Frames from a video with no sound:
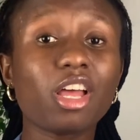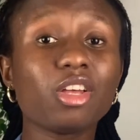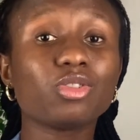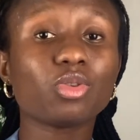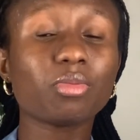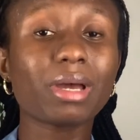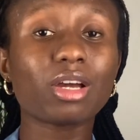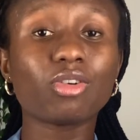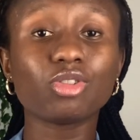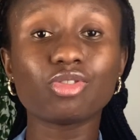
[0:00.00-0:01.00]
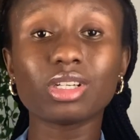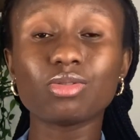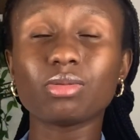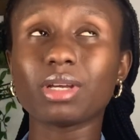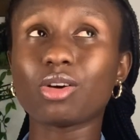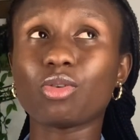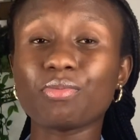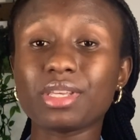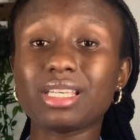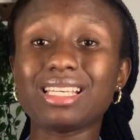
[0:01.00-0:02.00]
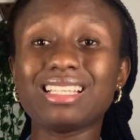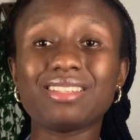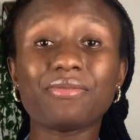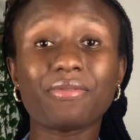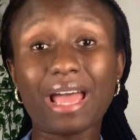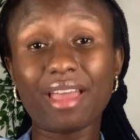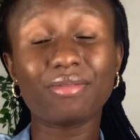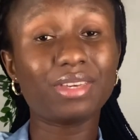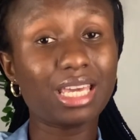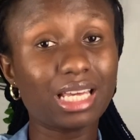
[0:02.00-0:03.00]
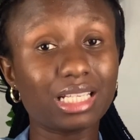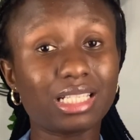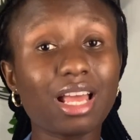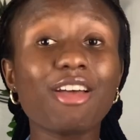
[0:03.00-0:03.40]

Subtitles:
So my contract with my company is 5 years.